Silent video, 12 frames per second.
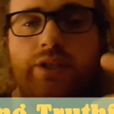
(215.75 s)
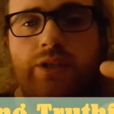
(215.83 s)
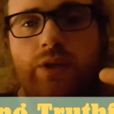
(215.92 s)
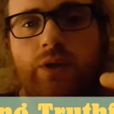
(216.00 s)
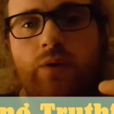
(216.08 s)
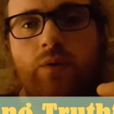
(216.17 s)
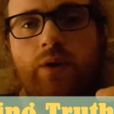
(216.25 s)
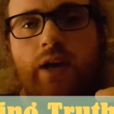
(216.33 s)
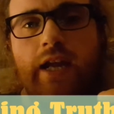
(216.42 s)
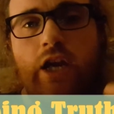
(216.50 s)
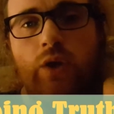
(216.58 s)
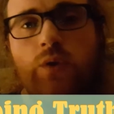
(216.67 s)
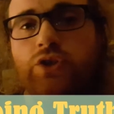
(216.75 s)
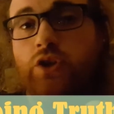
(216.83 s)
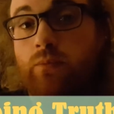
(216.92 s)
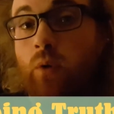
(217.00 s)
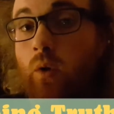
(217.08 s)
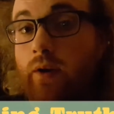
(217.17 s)
to include
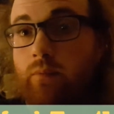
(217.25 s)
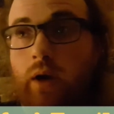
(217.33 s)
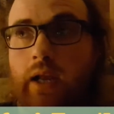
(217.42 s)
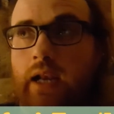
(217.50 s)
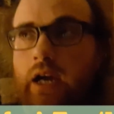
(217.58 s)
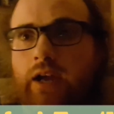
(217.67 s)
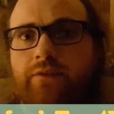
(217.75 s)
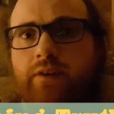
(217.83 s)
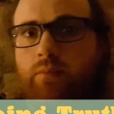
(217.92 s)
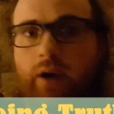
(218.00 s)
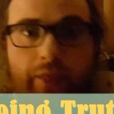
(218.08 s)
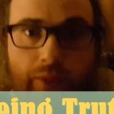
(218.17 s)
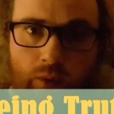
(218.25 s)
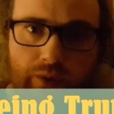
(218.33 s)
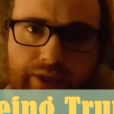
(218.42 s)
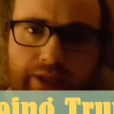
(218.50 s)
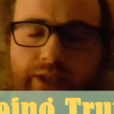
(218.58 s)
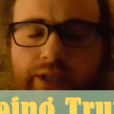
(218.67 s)
you more in my life and my
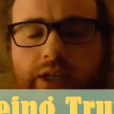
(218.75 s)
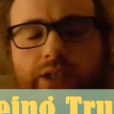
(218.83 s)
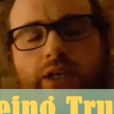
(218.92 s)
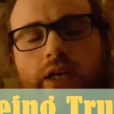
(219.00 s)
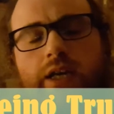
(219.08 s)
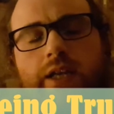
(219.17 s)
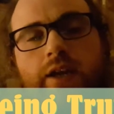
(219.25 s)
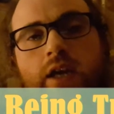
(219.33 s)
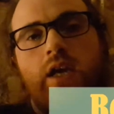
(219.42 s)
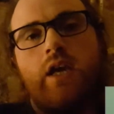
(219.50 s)
thoughts and such like.